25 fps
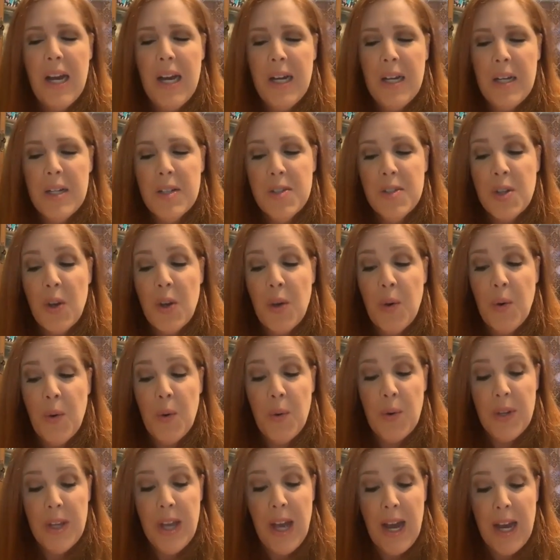So
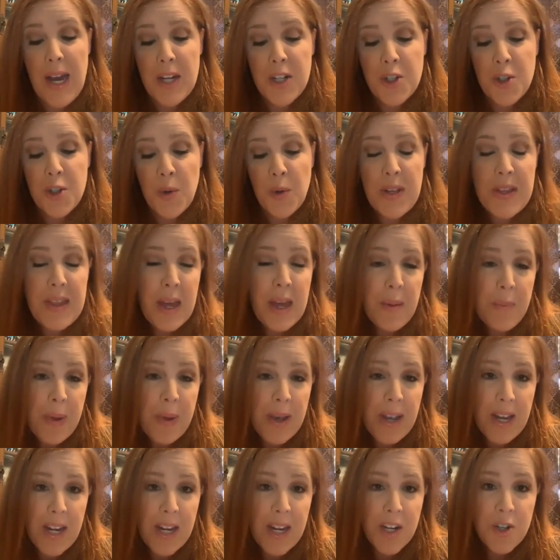yeah, join that
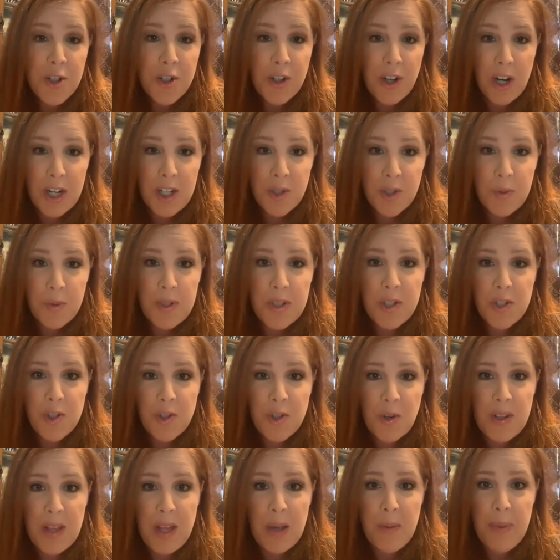page, graduates,
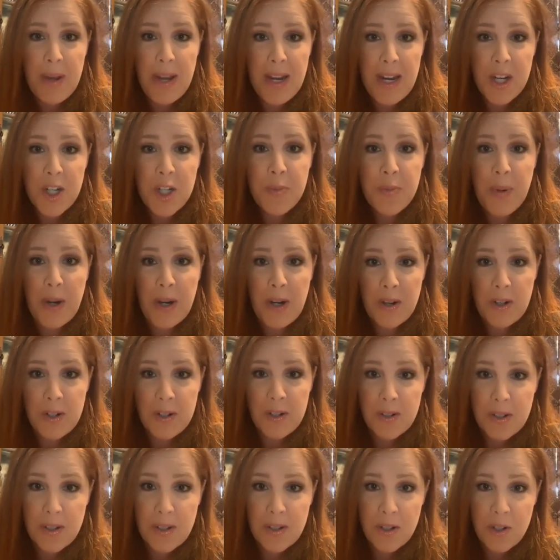join that page,
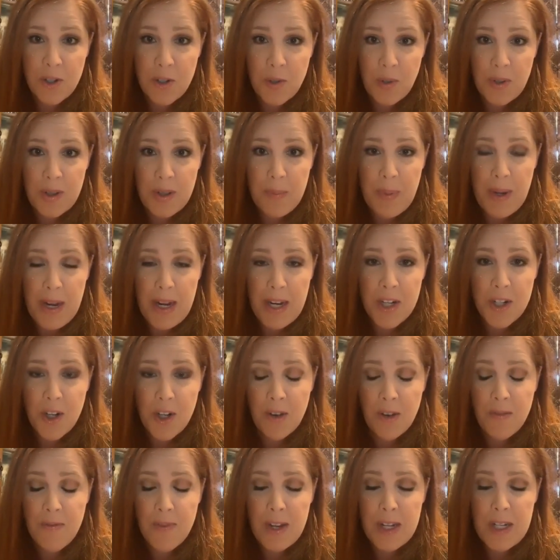parents, join the page
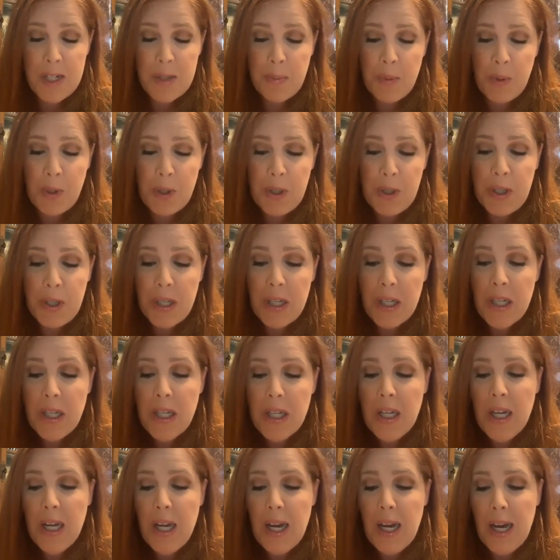on Facebook.
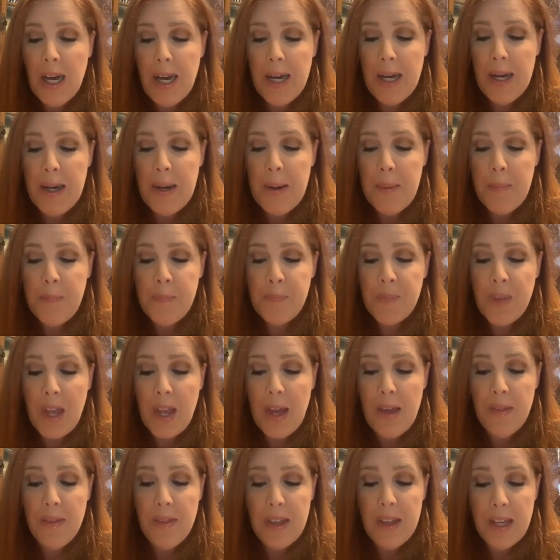
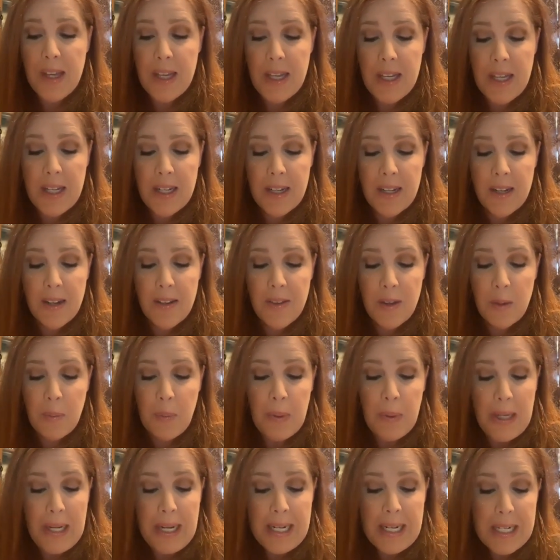And then the
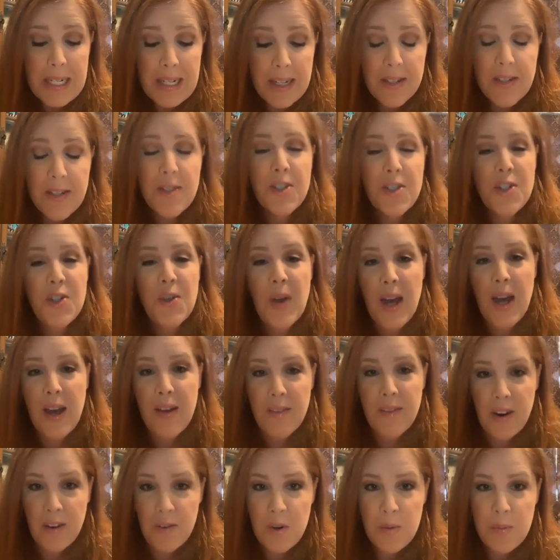plan is to have
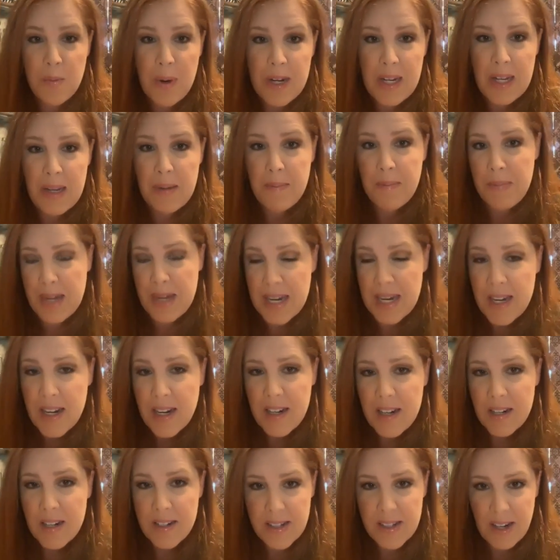everybody meet in
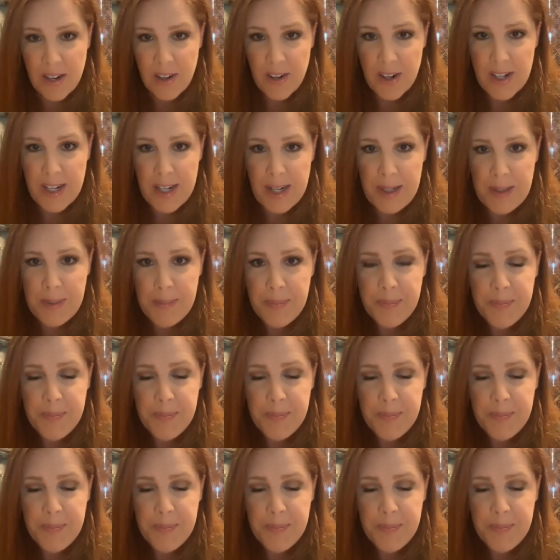this area